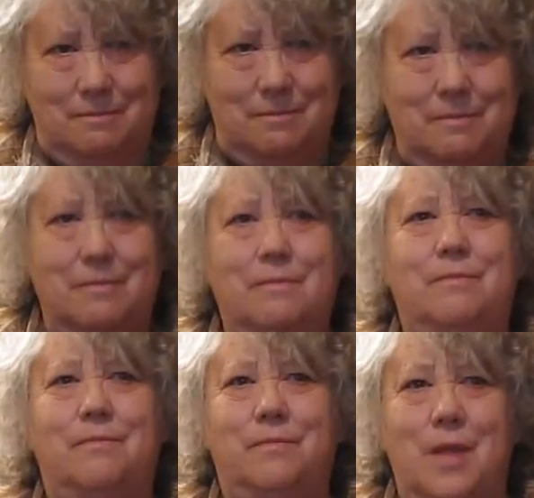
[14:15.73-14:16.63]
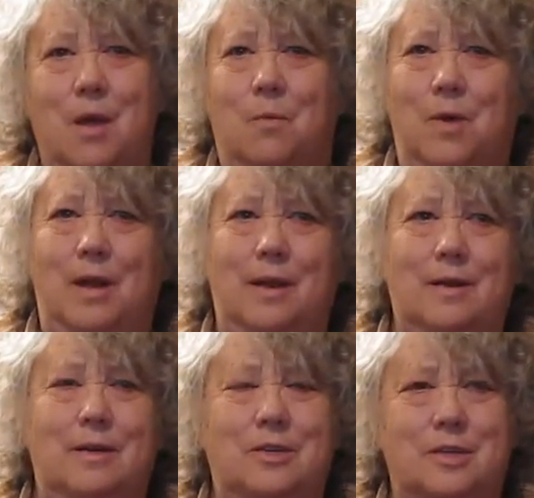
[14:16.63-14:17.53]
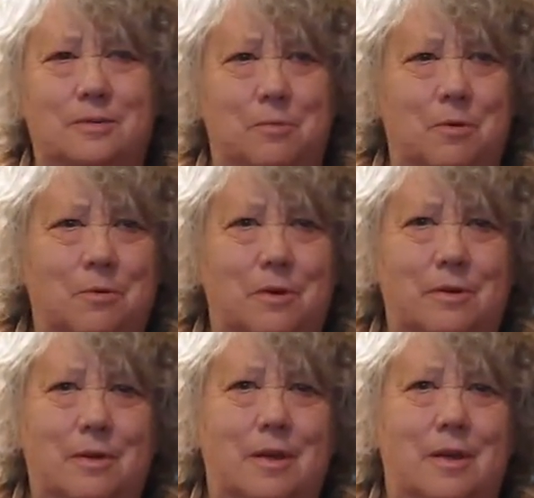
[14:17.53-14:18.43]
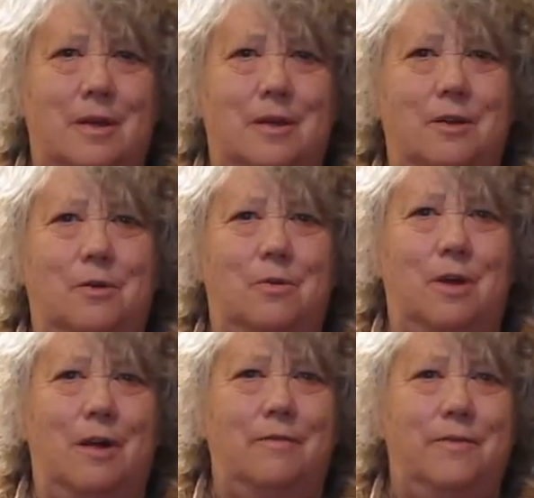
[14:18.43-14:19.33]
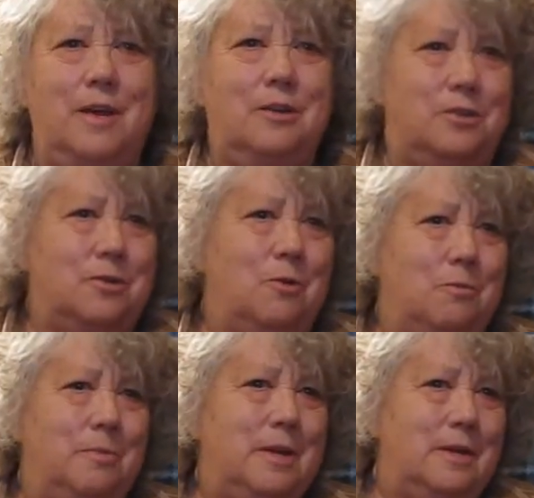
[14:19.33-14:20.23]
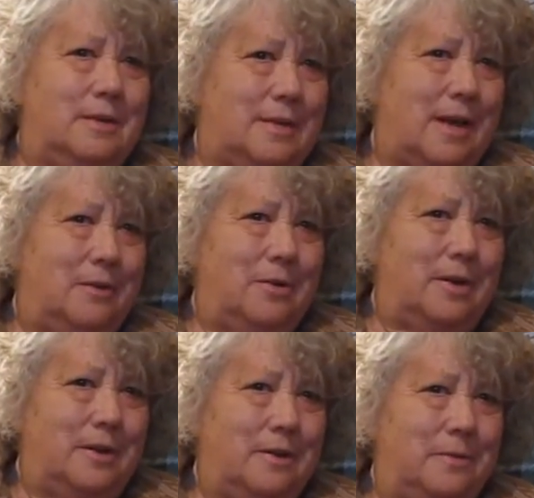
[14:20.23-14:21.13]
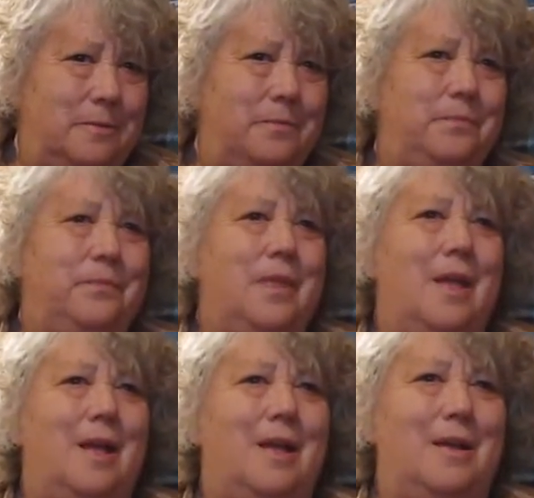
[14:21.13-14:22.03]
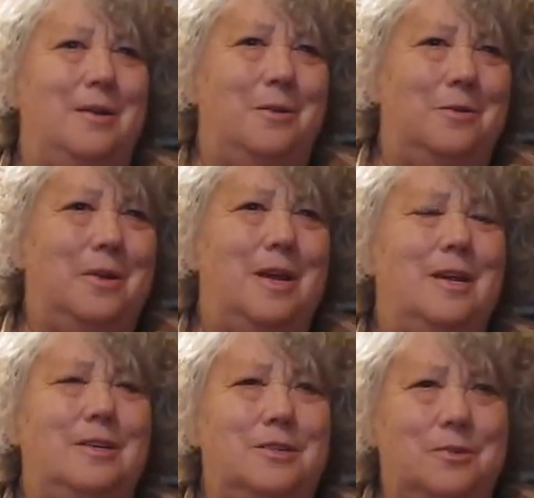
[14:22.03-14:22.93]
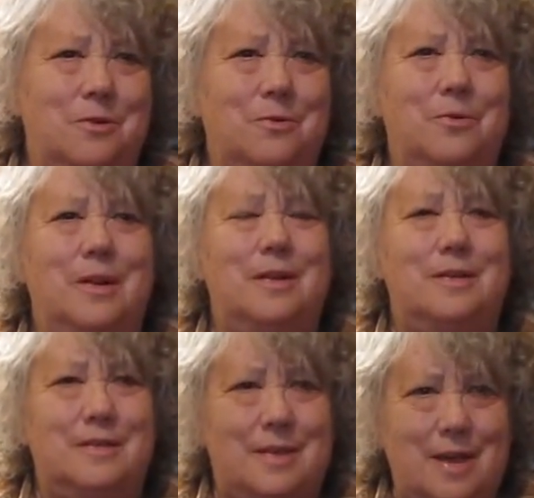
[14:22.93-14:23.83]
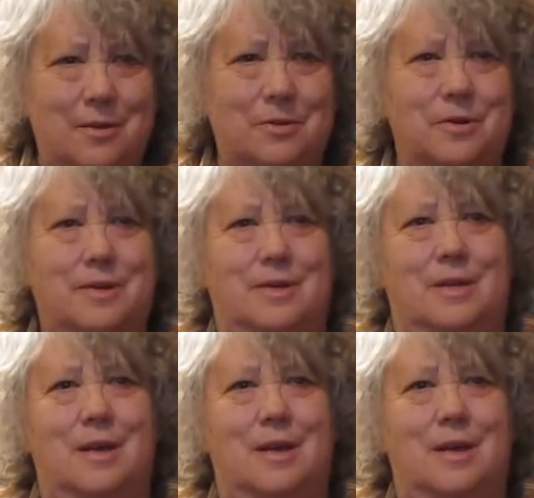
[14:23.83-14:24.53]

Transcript: Mm-hmm. So. Well, and she spoke, you know, of each stone being sacred. You know, each stone is sacred.